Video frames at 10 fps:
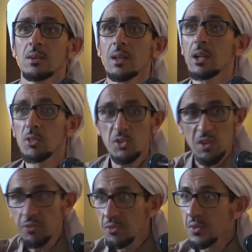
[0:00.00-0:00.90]
Like the
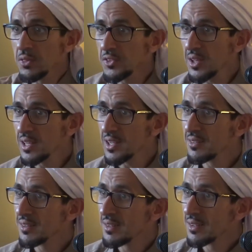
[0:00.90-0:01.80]
saf in the salat.
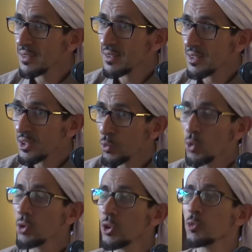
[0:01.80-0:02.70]
We
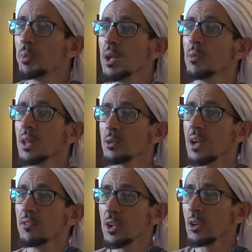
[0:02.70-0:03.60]
could not pray without
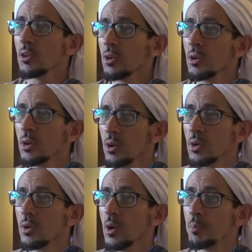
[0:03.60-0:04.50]
having
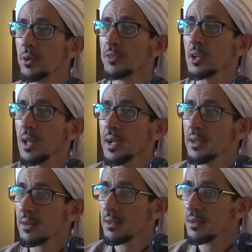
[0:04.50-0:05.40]
a perfect
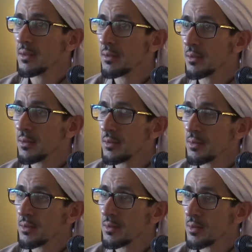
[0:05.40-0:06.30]
line.
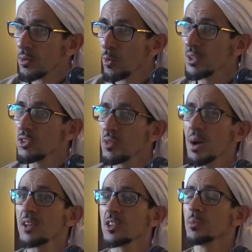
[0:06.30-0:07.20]
What is the
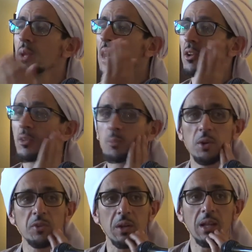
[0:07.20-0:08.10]
maqsad behind the
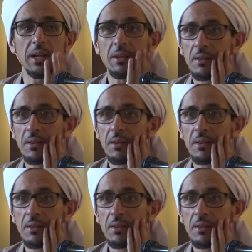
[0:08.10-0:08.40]
perfect line?